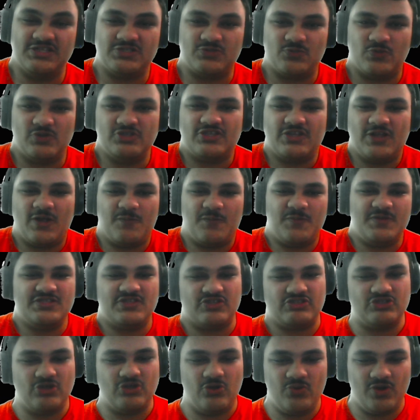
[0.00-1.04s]
it's wasting a piece
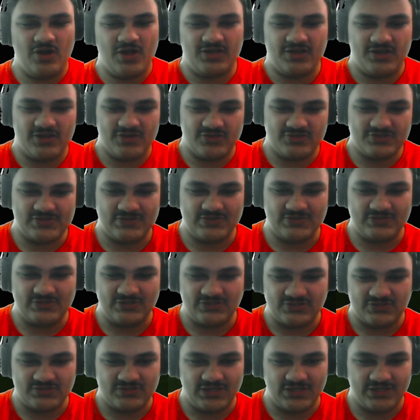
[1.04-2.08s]
of Zonite gear, so I
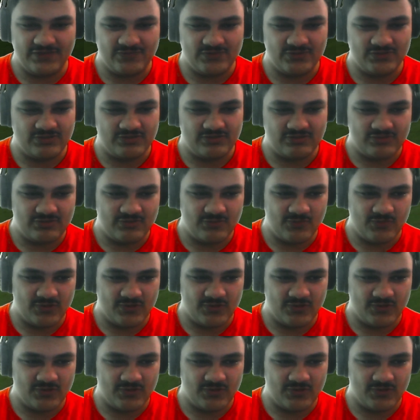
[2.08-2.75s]
just never do